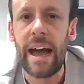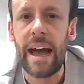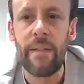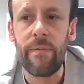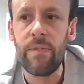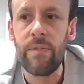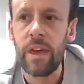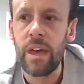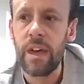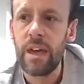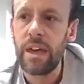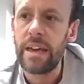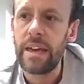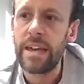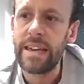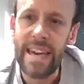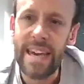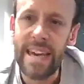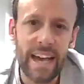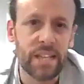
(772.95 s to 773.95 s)
And
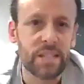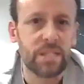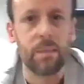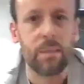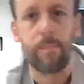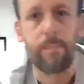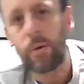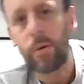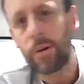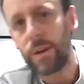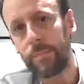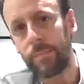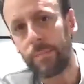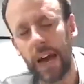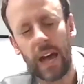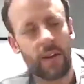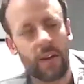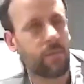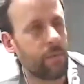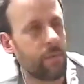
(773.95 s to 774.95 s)
yes, the building
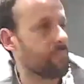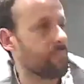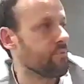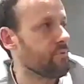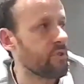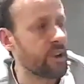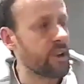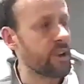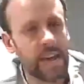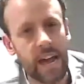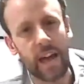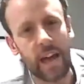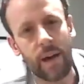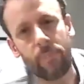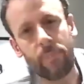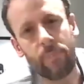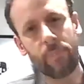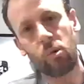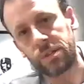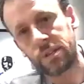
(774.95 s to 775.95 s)
might have a
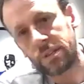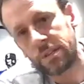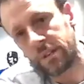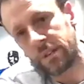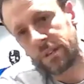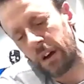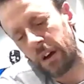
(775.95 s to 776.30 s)
BREEAM or